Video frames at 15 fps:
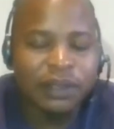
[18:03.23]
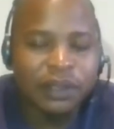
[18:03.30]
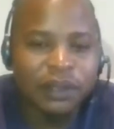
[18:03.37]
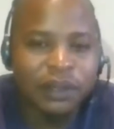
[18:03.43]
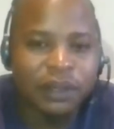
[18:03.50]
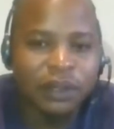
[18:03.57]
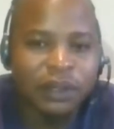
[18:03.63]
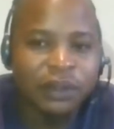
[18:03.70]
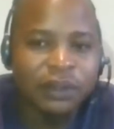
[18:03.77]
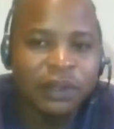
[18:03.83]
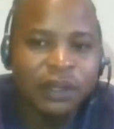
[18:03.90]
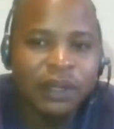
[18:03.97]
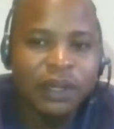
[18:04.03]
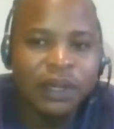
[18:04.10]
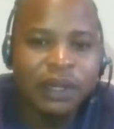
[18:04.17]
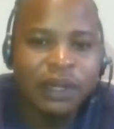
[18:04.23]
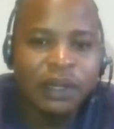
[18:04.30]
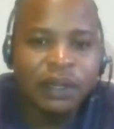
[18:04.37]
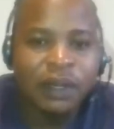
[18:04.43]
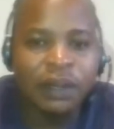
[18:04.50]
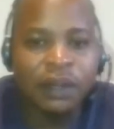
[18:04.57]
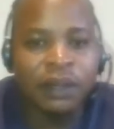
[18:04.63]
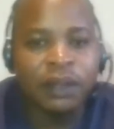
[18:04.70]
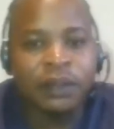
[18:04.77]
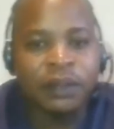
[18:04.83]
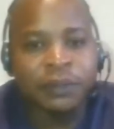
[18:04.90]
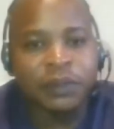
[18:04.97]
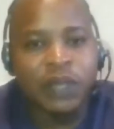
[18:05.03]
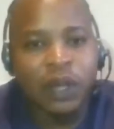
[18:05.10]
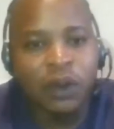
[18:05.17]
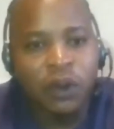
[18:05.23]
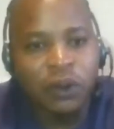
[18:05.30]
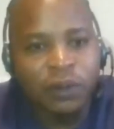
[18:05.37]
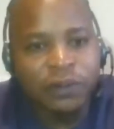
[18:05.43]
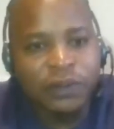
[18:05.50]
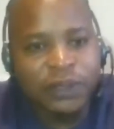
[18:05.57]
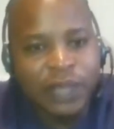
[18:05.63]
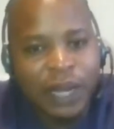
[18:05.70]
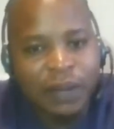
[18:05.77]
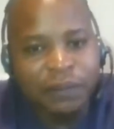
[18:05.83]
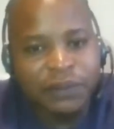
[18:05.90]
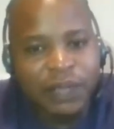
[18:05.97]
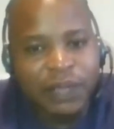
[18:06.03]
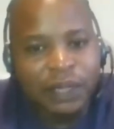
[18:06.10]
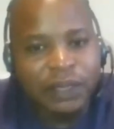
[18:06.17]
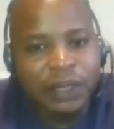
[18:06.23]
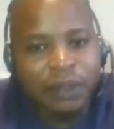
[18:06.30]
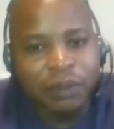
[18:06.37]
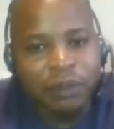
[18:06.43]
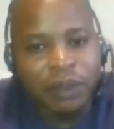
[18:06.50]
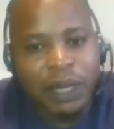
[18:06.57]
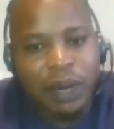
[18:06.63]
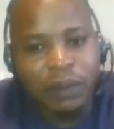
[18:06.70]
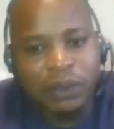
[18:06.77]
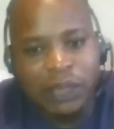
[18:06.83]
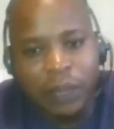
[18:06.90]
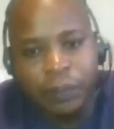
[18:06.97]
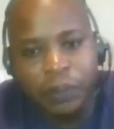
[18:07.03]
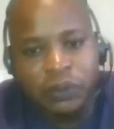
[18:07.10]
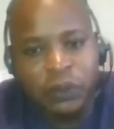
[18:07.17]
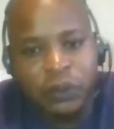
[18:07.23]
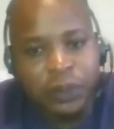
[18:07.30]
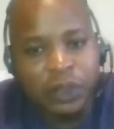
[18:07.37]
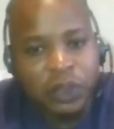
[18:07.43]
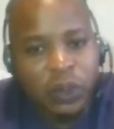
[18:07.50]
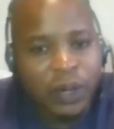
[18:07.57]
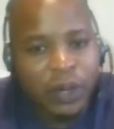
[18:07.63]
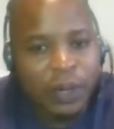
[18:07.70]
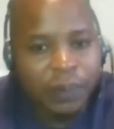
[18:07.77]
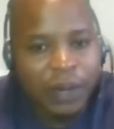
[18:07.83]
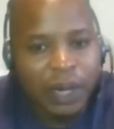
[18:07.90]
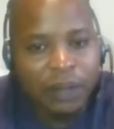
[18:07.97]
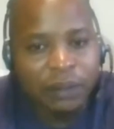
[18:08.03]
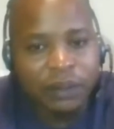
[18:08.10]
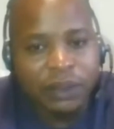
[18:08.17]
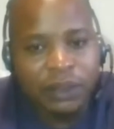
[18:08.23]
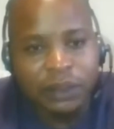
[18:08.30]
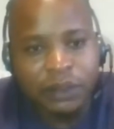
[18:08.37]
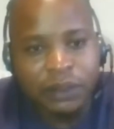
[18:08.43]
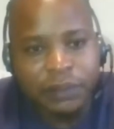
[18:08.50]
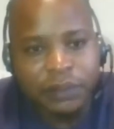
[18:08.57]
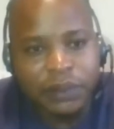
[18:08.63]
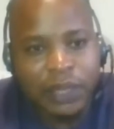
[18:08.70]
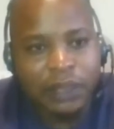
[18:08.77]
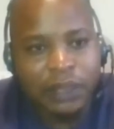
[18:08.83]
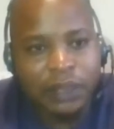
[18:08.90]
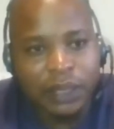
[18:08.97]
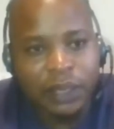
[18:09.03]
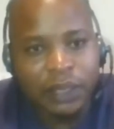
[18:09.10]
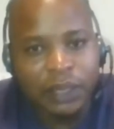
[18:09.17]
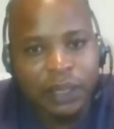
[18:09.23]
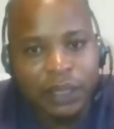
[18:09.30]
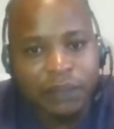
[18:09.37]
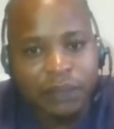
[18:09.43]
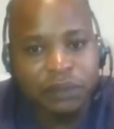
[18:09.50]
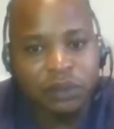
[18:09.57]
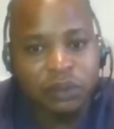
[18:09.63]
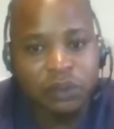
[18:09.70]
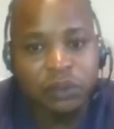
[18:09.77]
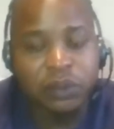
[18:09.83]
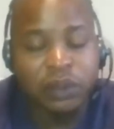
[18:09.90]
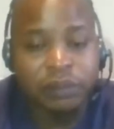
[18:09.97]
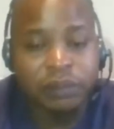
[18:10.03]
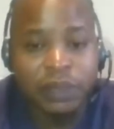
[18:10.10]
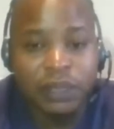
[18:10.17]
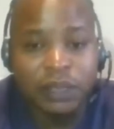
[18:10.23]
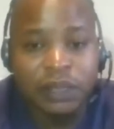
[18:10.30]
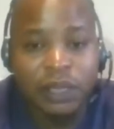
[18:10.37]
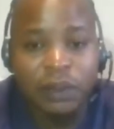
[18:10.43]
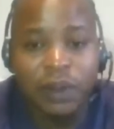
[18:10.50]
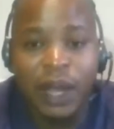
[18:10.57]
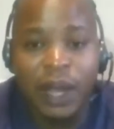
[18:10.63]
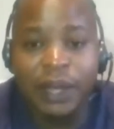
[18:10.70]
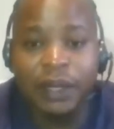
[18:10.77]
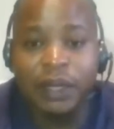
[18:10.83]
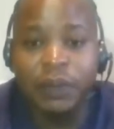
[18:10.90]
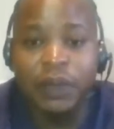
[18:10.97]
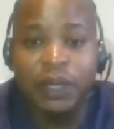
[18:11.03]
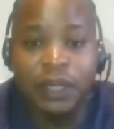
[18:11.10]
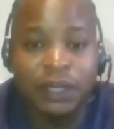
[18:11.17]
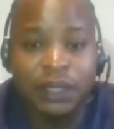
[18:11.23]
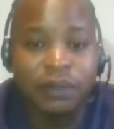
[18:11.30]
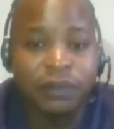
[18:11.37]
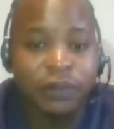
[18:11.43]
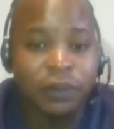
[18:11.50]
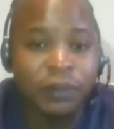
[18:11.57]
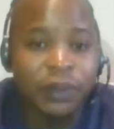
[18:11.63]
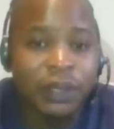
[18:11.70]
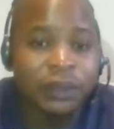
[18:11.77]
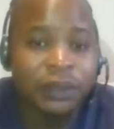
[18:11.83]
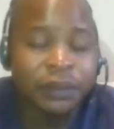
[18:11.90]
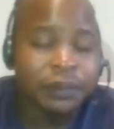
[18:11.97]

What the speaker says: So a lot of stuff that I was supposed to be taught about that really have to do with me, they were hidden for me.